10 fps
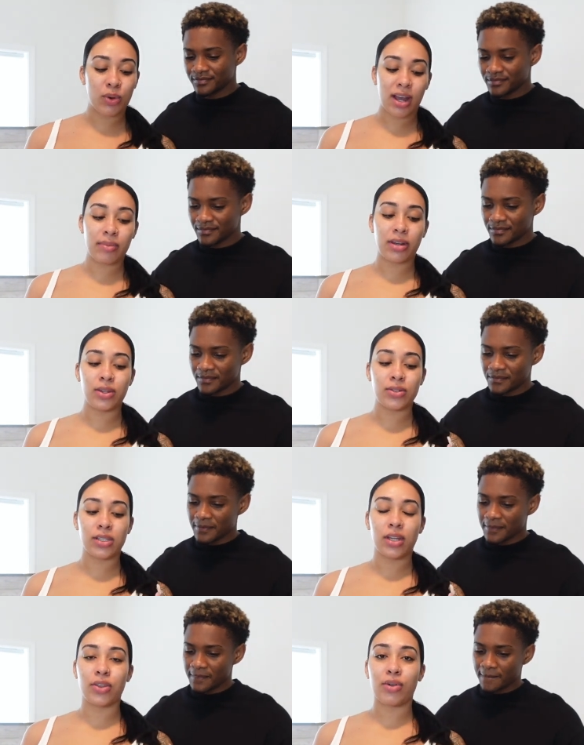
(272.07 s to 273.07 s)
Speaker 1: me what I've been
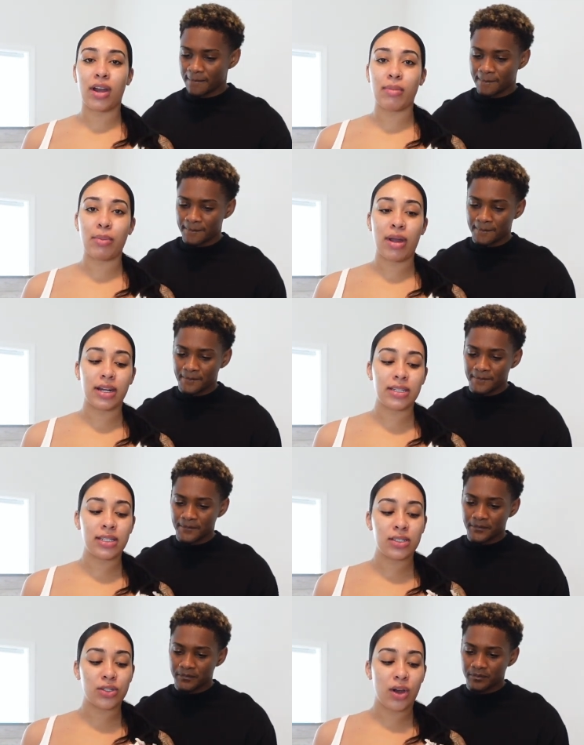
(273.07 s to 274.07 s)
using throughout my
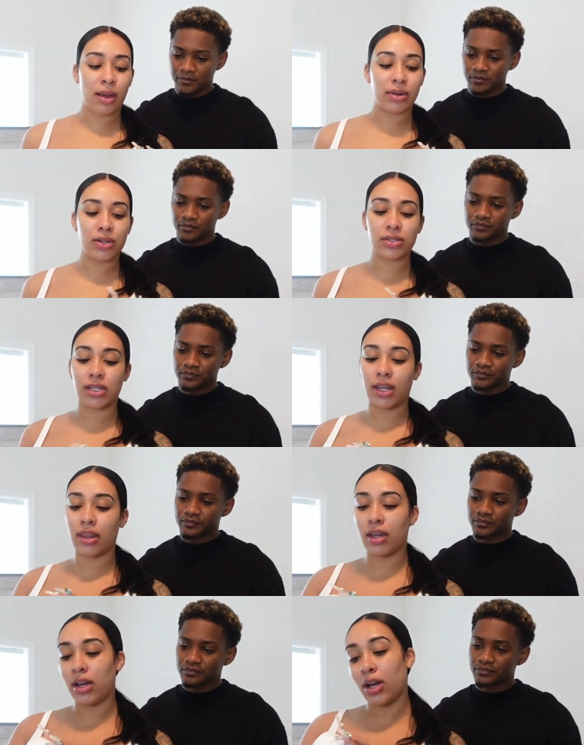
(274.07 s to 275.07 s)
pregnancy. So I've been using
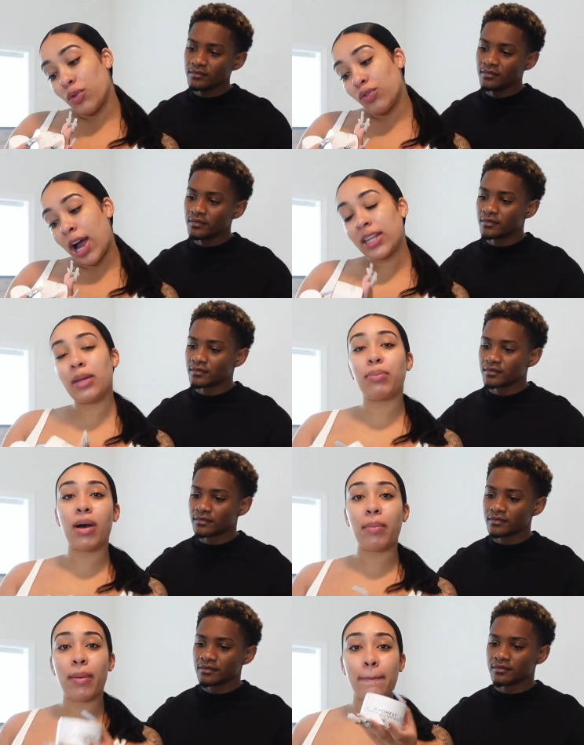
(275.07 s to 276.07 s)
using the Rock the
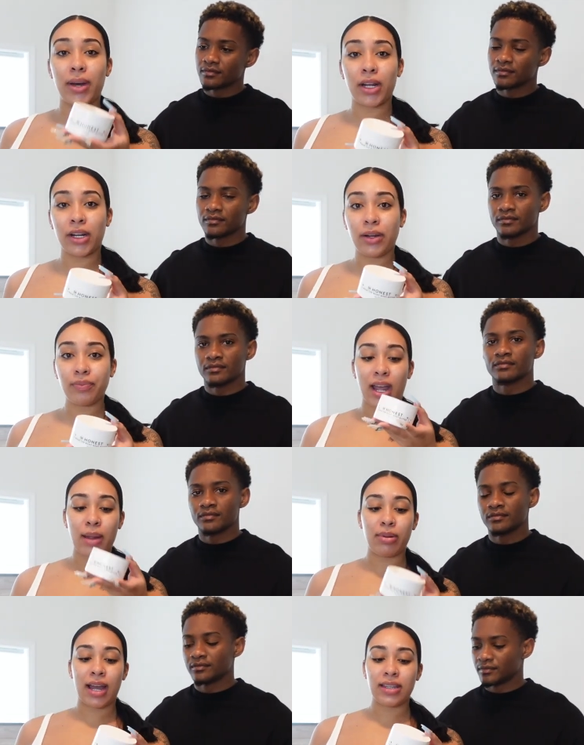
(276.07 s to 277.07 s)
Bump butter.
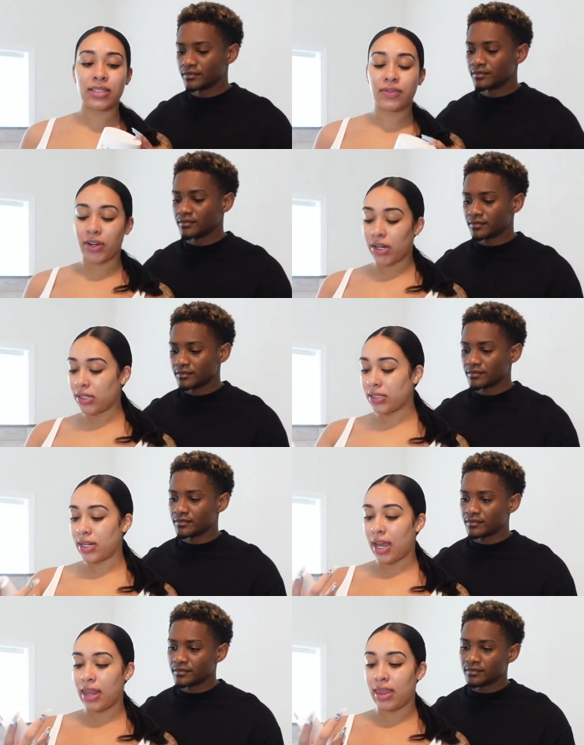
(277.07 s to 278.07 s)
I apply this
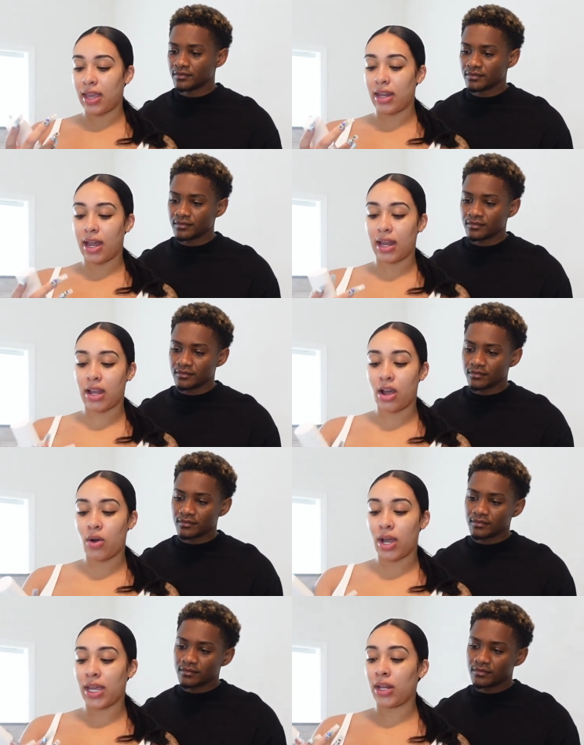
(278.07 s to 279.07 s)
first and then I
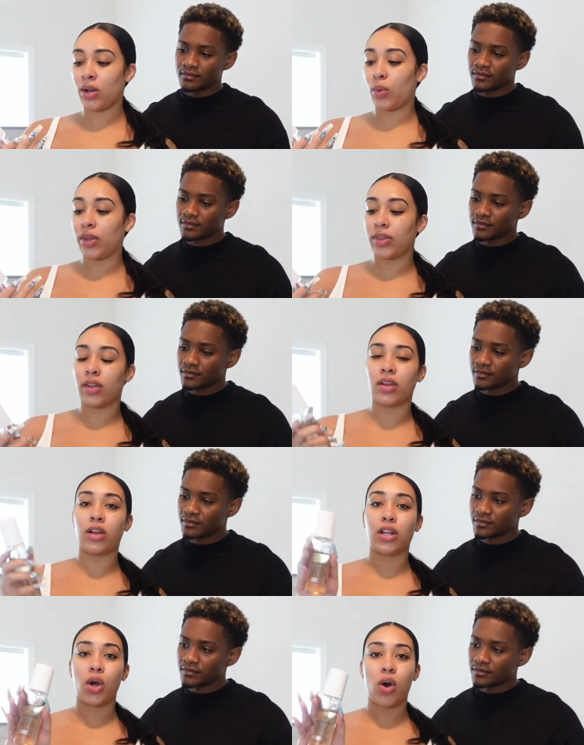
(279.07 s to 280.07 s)
go in with
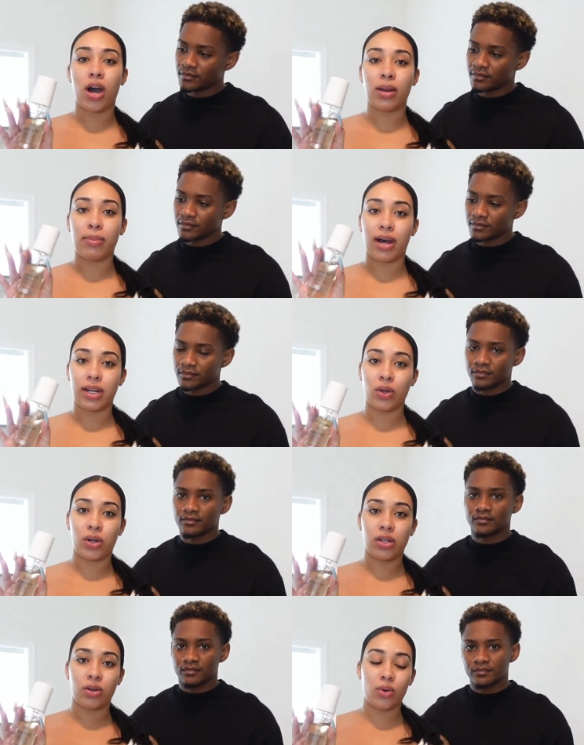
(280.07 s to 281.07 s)
the Glow On body
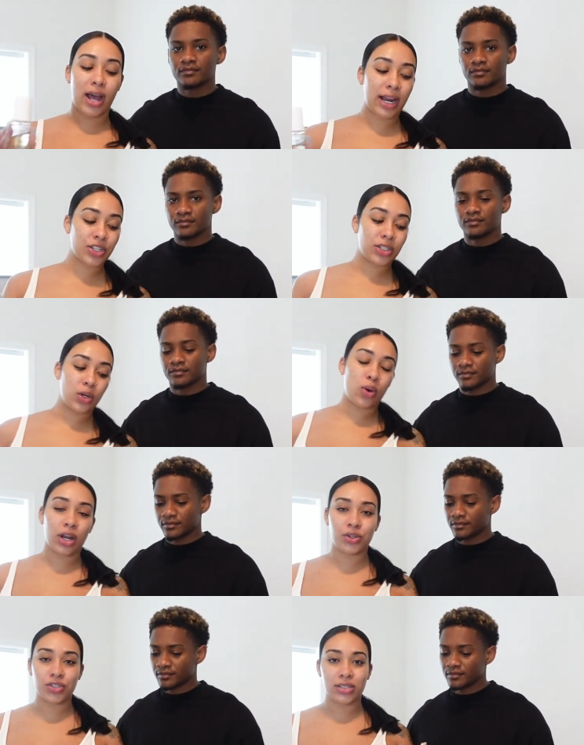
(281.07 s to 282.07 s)
oil. Well, actually
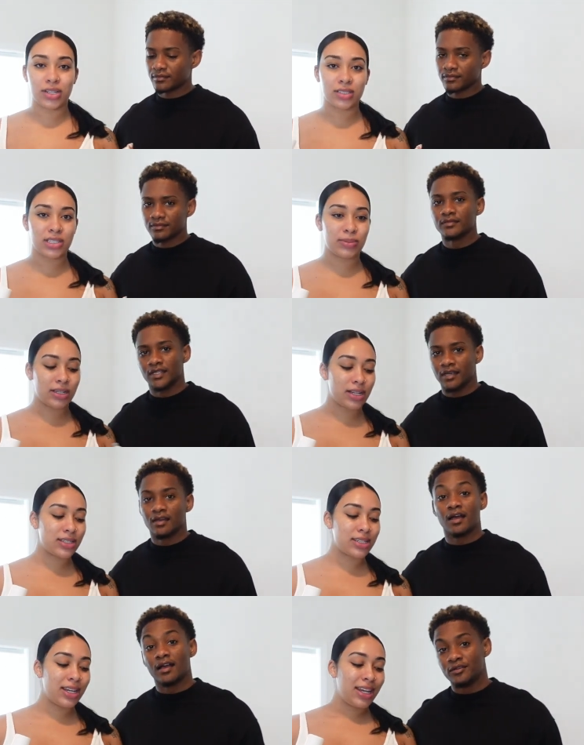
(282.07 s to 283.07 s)
Quan usually does this because-
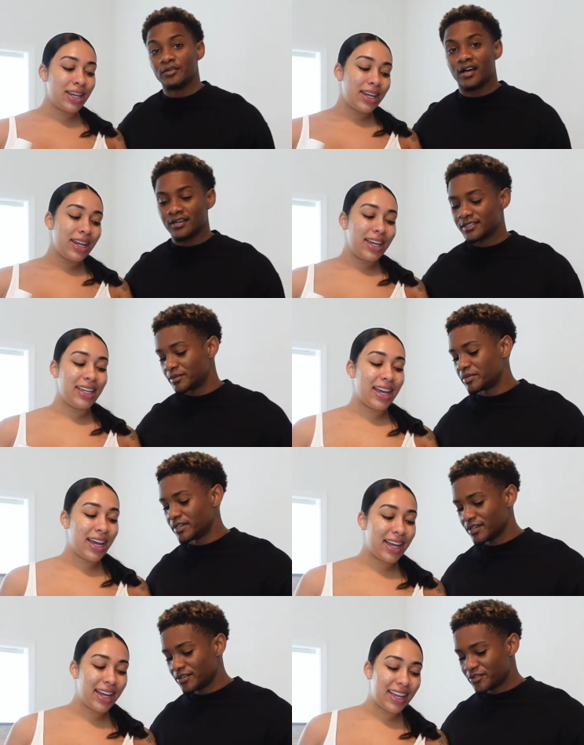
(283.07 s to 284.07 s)
Yeah, I do it on.
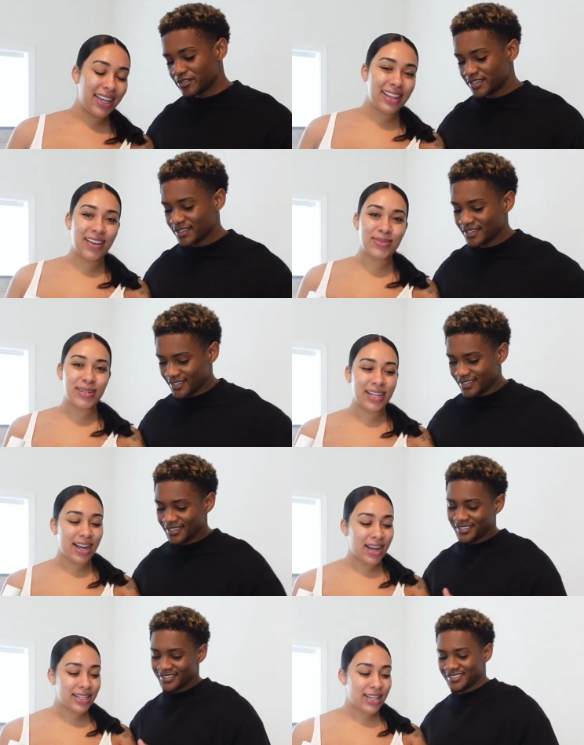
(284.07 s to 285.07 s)
Yeah, he loves putting
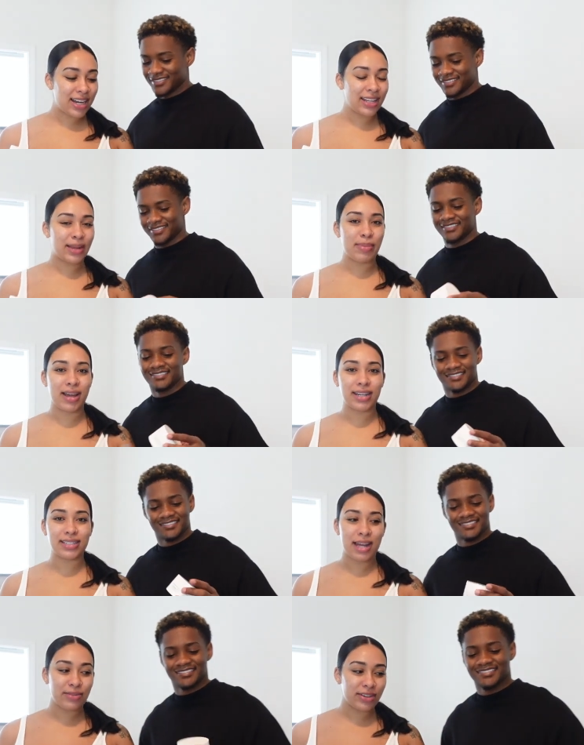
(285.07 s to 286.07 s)
on. It's kind of like
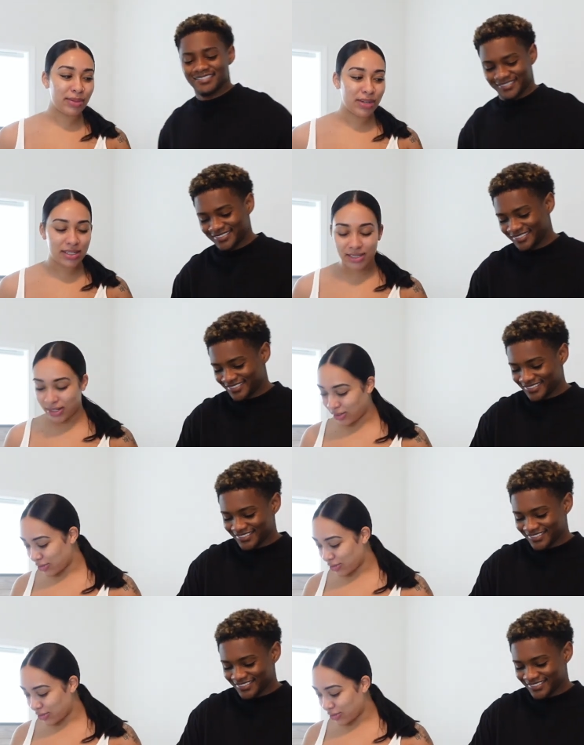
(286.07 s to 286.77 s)
bonding time for him and his son.